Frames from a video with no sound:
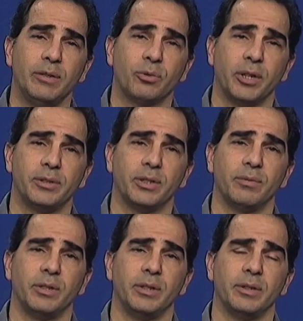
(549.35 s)

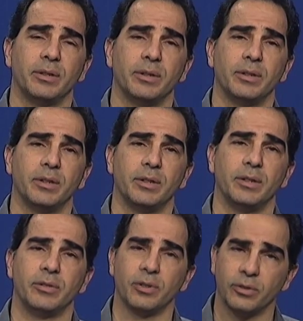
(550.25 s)
creativity
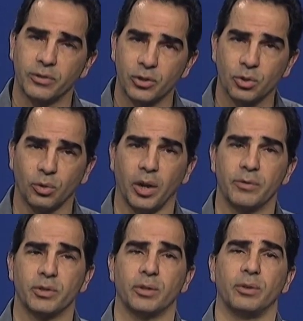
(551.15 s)
is an essential life
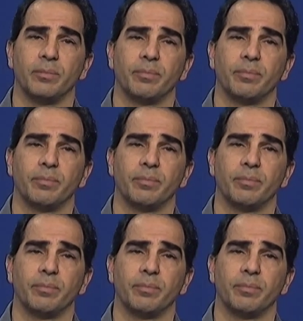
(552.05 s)
skill.